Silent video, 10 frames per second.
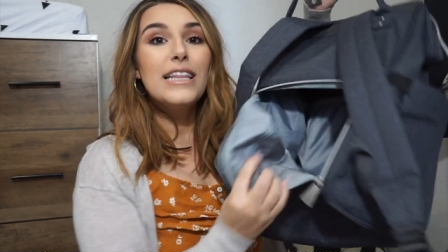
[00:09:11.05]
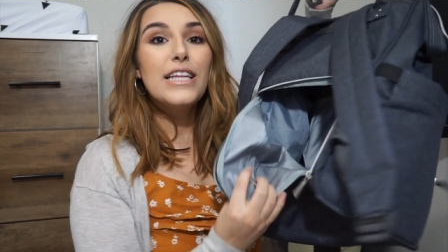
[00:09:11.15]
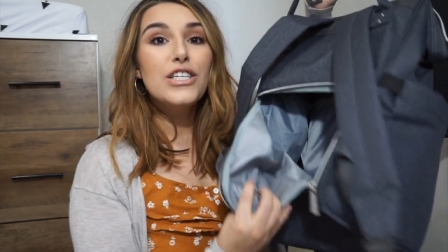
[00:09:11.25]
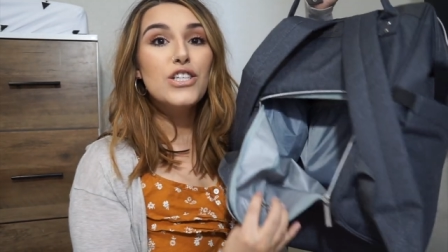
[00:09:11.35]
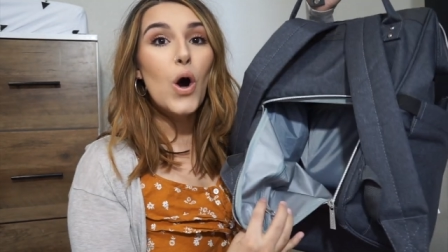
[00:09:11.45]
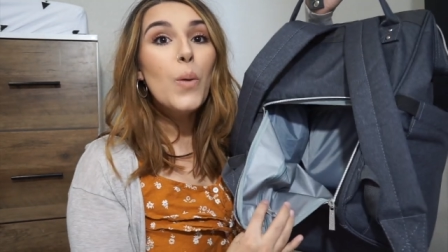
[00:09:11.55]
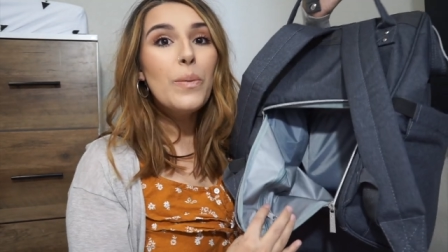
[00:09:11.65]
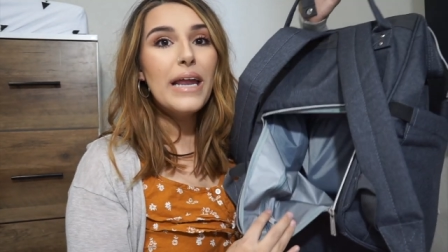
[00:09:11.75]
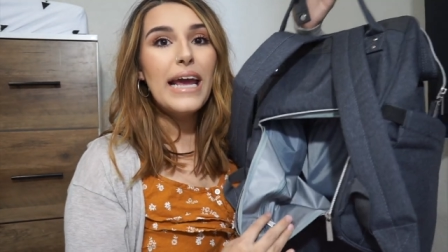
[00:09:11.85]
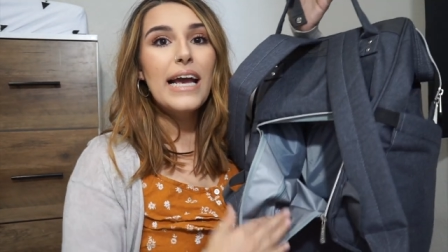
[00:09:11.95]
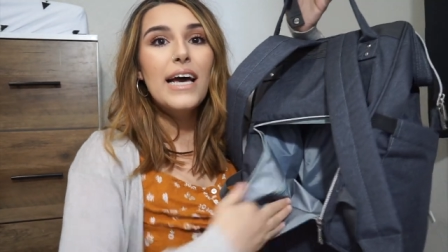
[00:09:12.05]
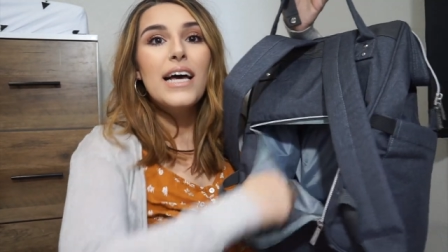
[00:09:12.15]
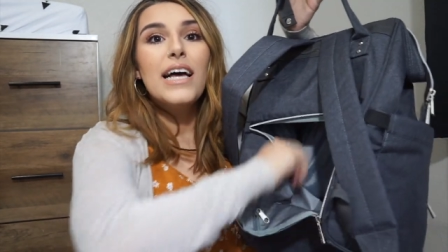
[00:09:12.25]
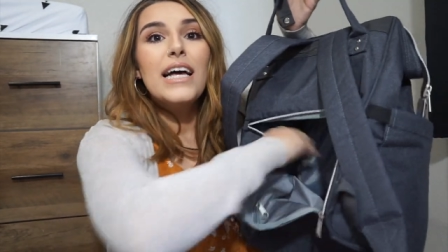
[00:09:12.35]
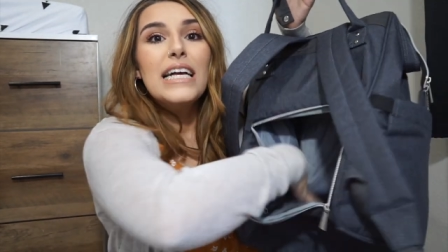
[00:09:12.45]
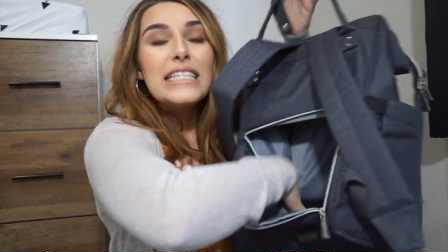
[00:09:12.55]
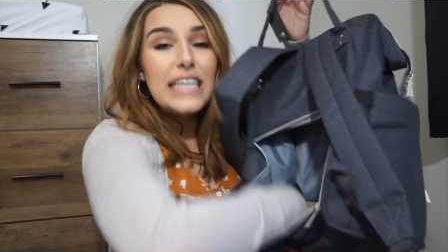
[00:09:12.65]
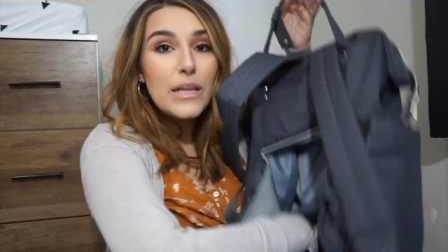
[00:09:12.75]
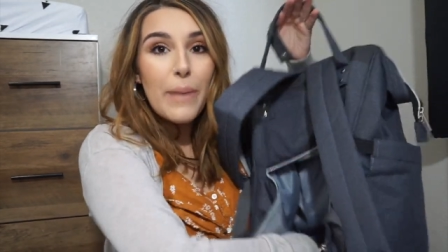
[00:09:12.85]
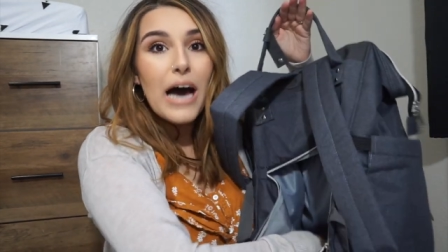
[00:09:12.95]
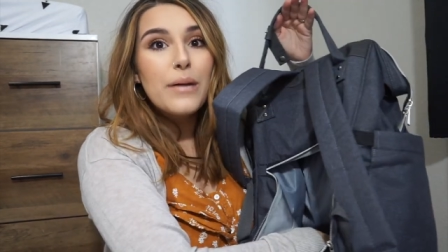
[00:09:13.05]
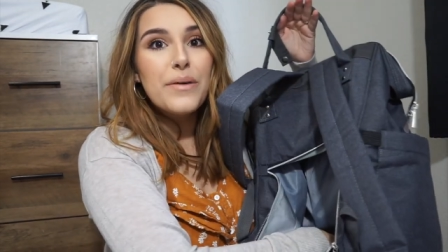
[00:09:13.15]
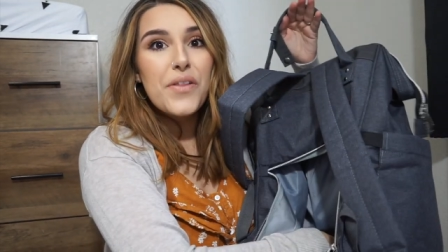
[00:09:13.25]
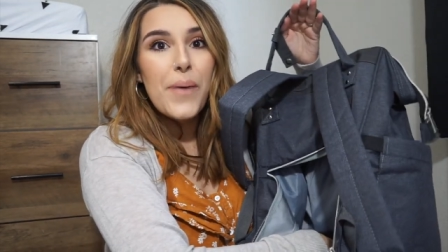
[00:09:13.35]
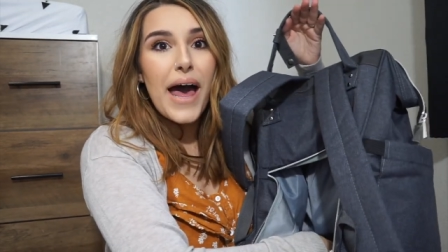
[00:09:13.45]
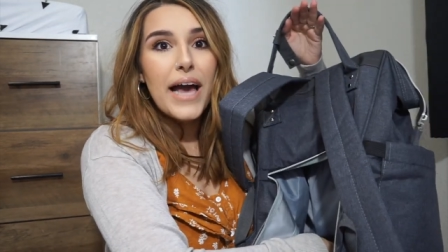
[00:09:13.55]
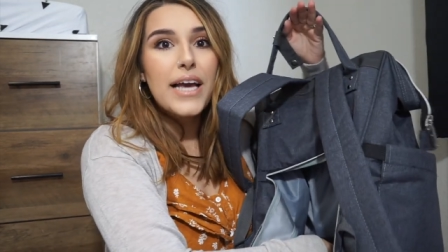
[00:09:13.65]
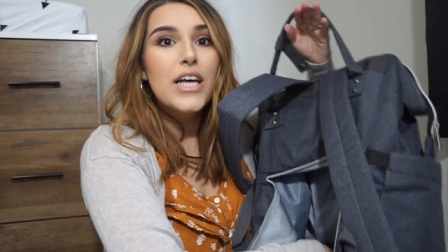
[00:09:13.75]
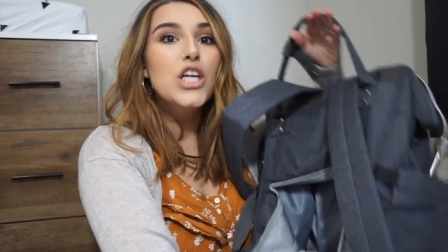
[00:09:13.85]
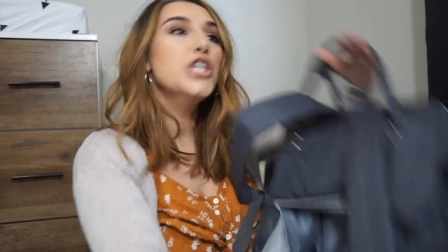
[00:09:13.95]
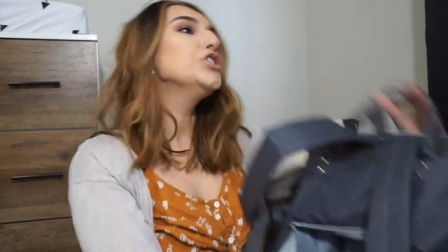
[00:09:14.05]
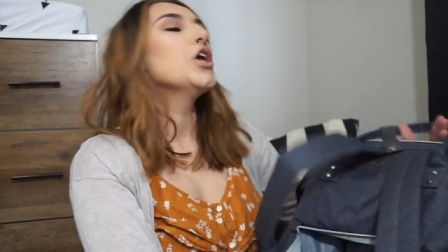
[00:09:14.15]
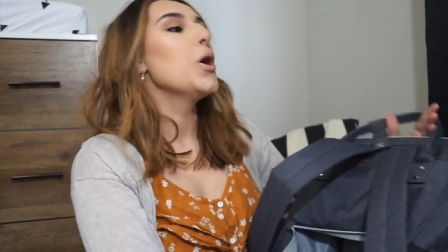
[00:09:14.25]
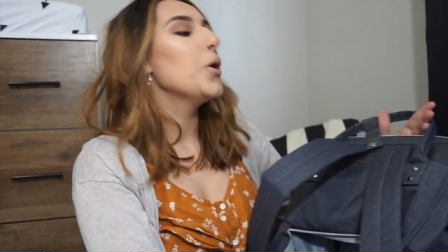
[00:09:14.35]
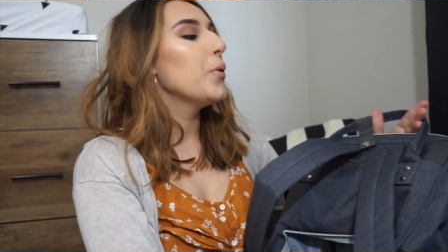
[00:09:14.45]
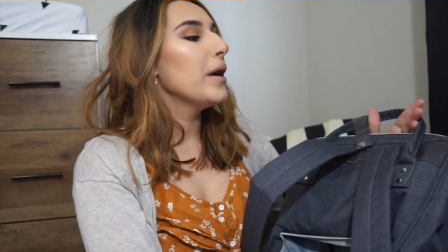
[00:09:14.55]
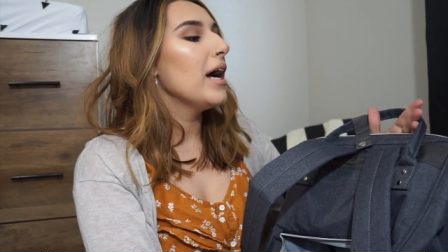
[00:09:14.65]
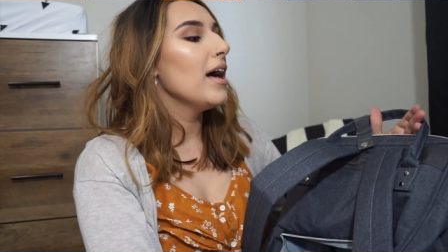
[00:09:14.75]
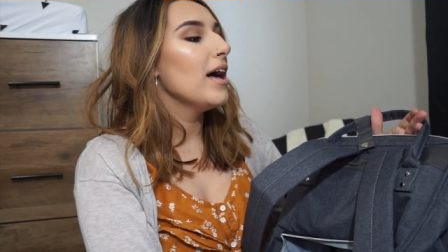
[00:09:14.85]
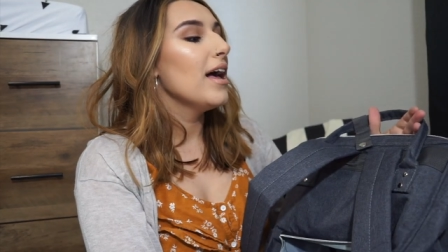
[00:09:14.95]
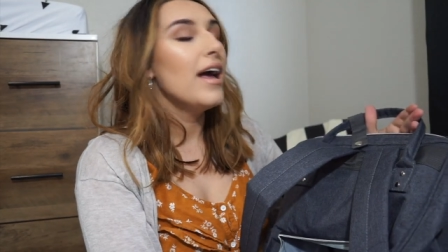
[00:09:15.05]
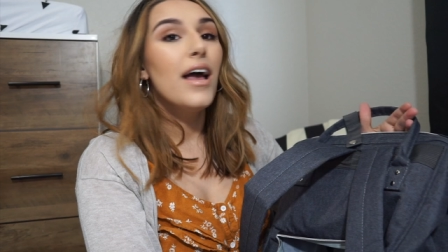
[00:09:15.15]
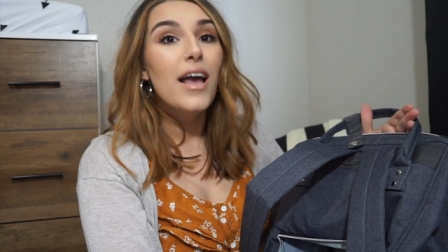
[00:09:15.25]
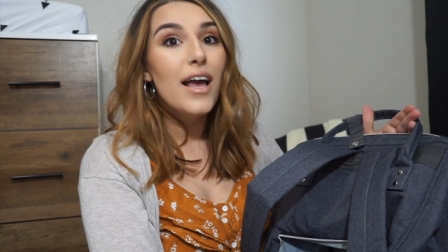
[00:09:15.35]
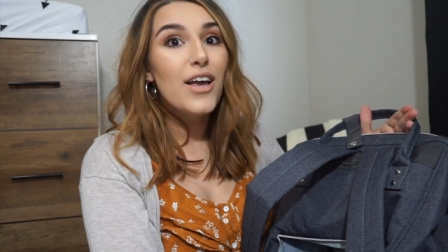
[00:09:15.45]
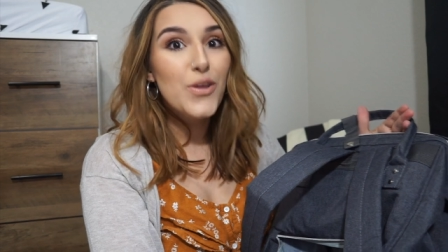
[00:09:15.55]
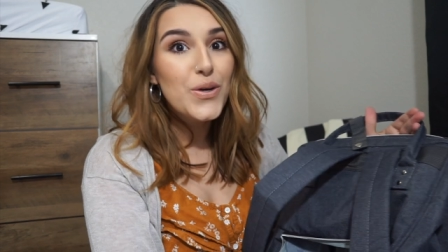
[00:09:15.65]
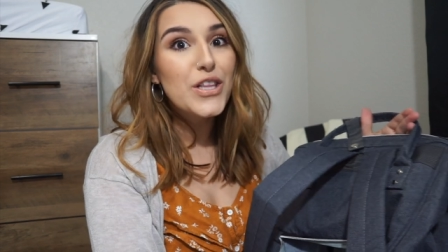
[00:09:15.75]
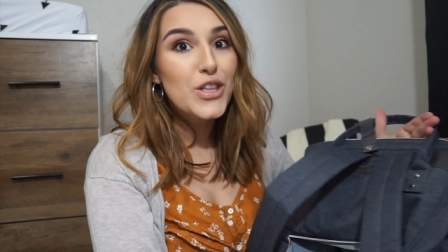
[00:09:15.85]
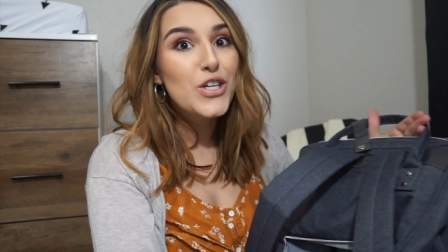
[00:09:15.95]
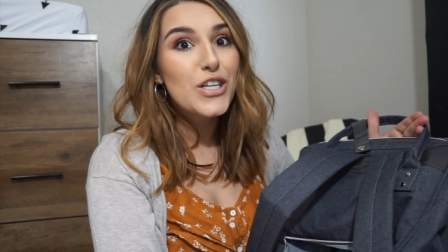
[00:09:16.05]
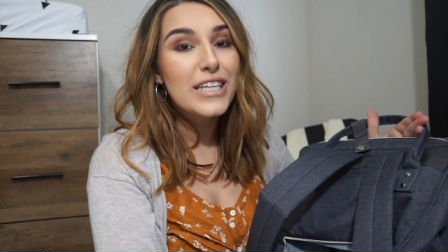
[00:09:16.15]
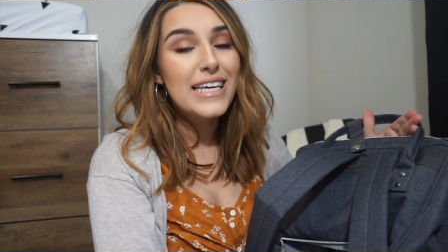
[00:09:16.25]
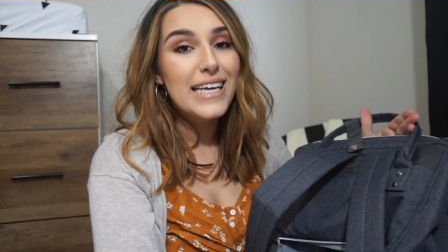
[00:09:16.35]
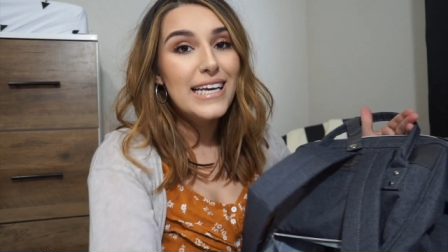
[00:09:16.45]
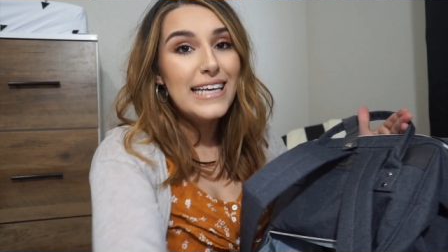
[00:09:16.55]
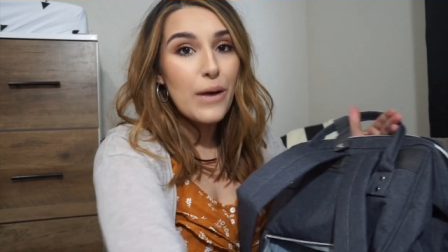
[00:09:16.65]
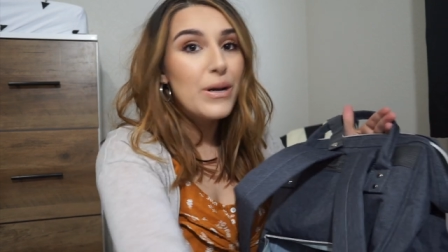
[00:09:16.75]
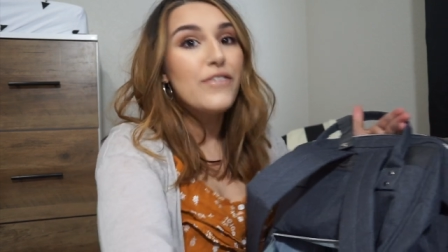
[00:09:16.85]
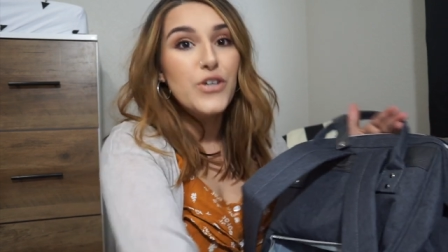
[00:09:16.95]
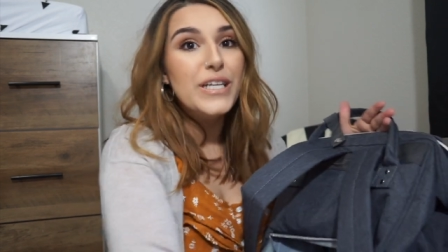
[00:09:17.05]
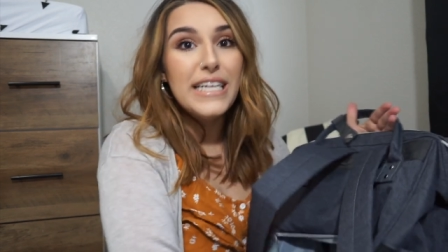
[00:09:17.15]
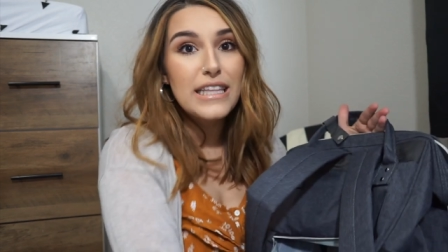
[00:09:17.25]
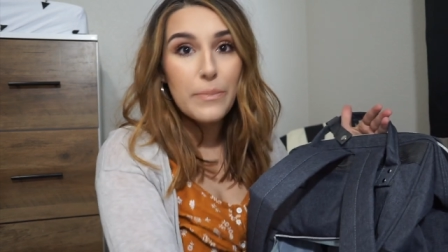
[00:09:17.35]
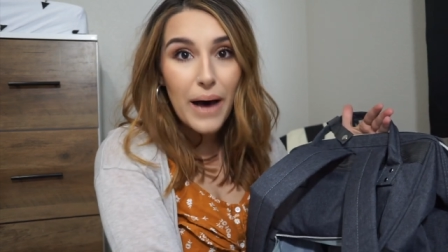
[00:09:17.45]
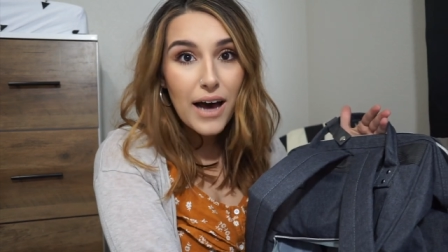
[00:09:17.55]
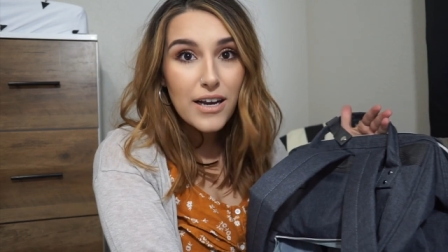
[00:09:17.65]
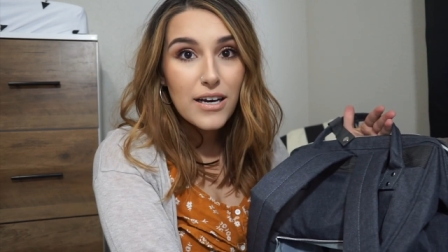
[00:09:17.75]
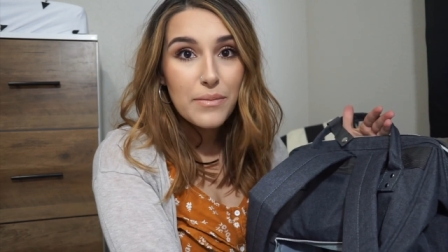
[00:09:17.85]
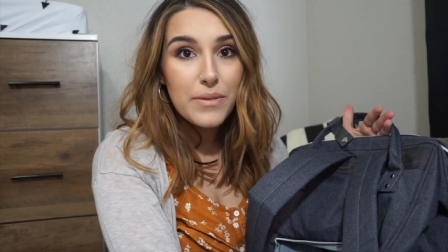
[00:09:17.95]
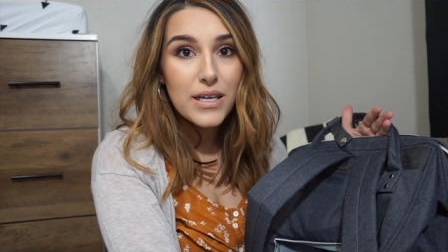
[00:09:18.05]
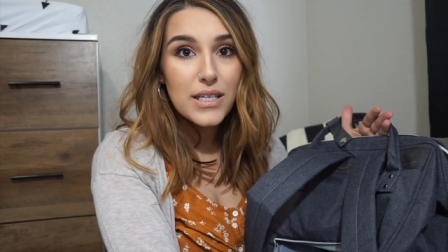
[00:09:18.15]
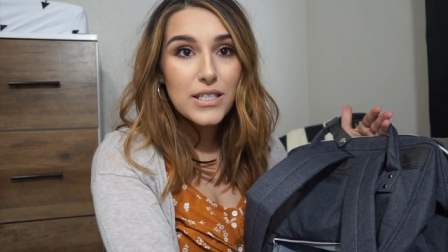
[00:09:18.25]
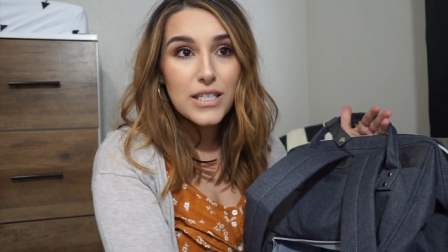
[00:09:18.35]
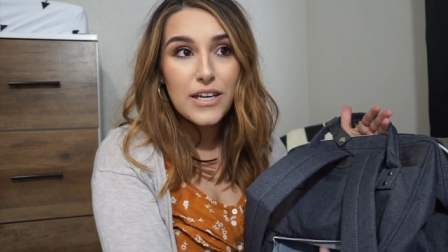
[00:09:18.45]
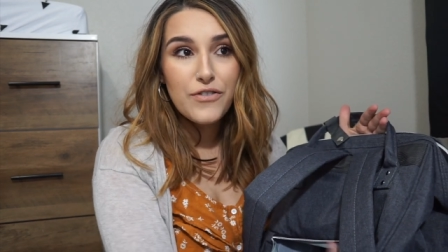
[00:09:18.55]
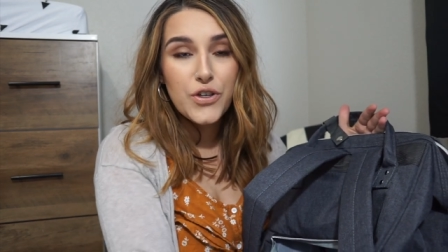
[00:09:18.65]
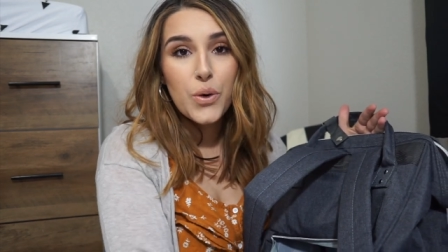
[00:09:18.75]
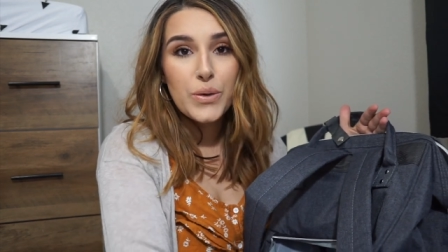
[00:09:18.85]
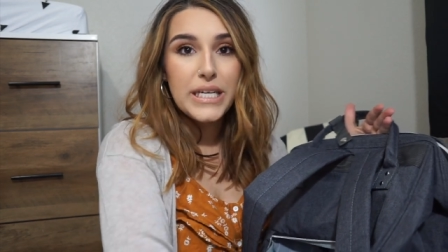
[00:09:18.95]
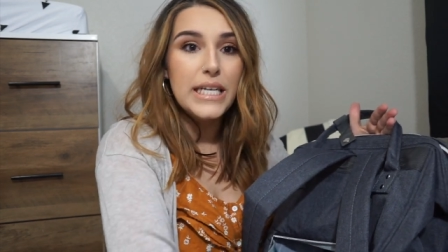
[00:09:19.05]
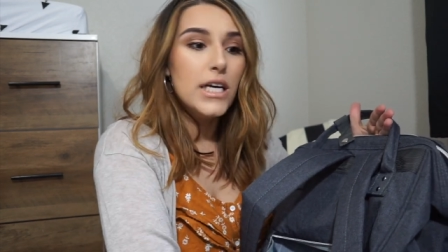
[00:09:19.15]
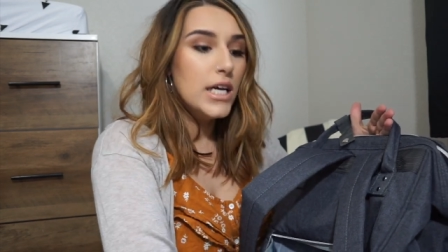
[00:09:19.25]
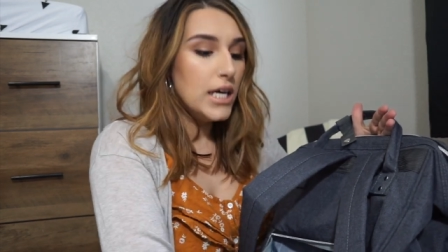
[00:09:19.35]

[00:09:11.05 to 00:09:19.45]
There's an opening to the bottom of the bag. So you can literally get whatever you need at the bottom if you don't need